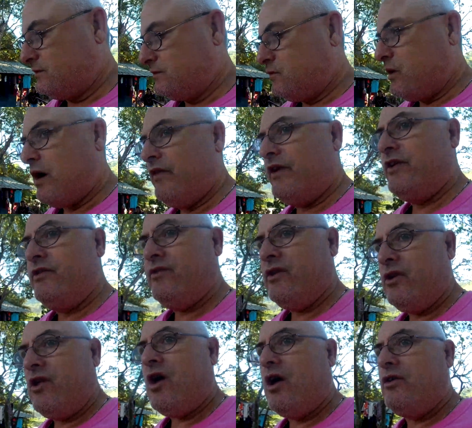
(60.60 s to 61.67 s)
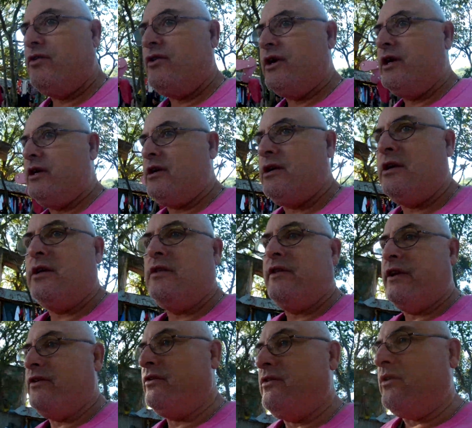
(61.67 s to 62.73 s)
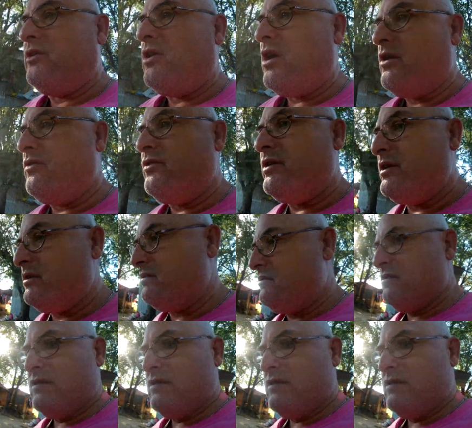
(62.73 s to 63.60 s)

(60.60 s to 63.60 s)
while they do their laundry. They do their laundry in